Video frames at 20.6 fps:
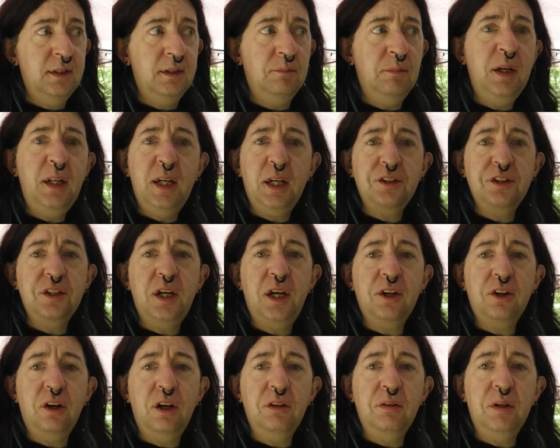I might actually
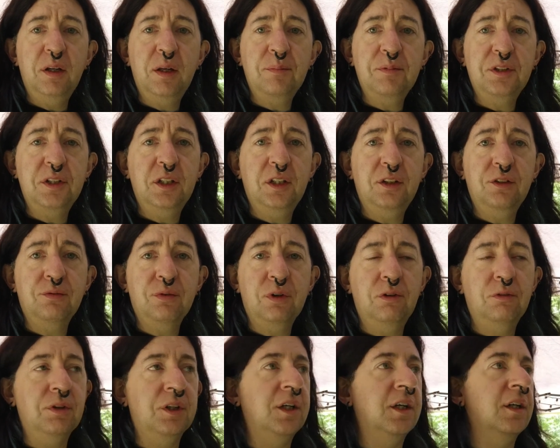hike all the way up Zealand
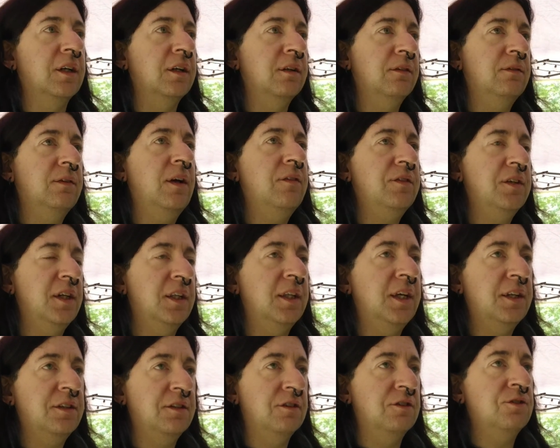Road again. I haven't done
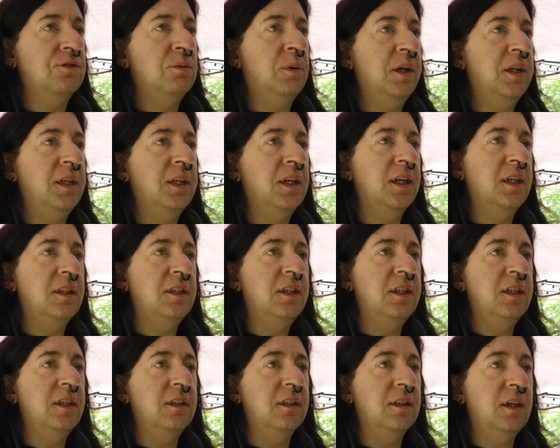that since
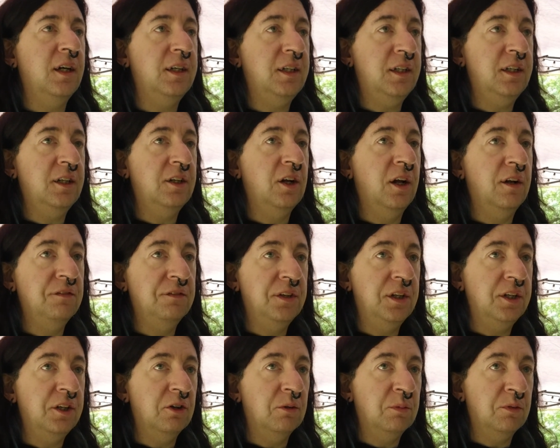2019. I did it on
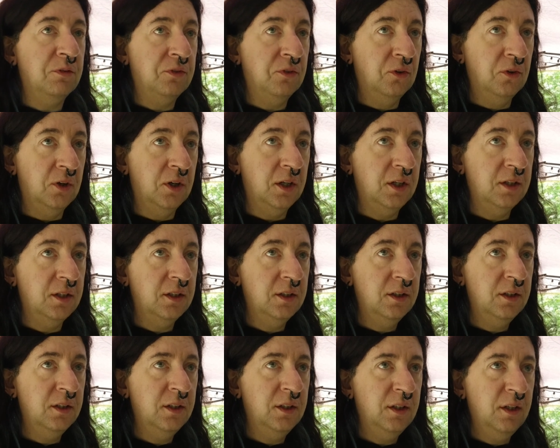video before.
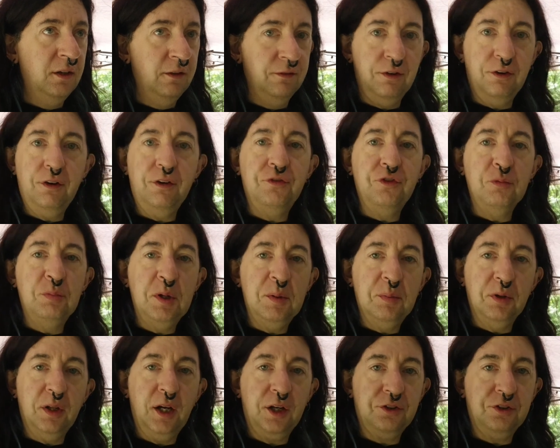Very few
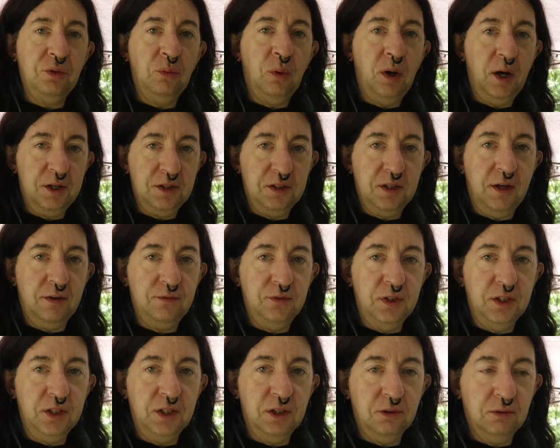people actually watched that
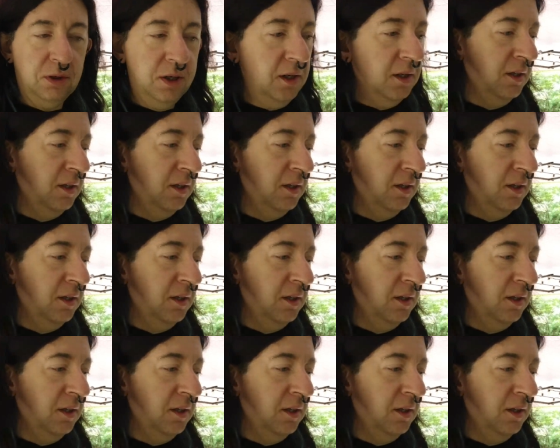video.